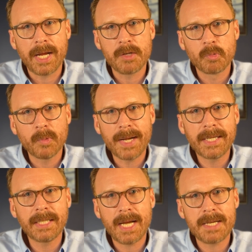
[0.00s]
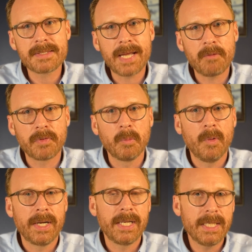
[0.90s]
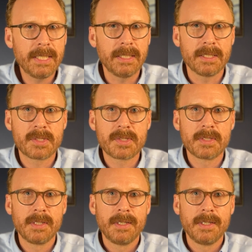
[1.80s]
and recognize that for what it is.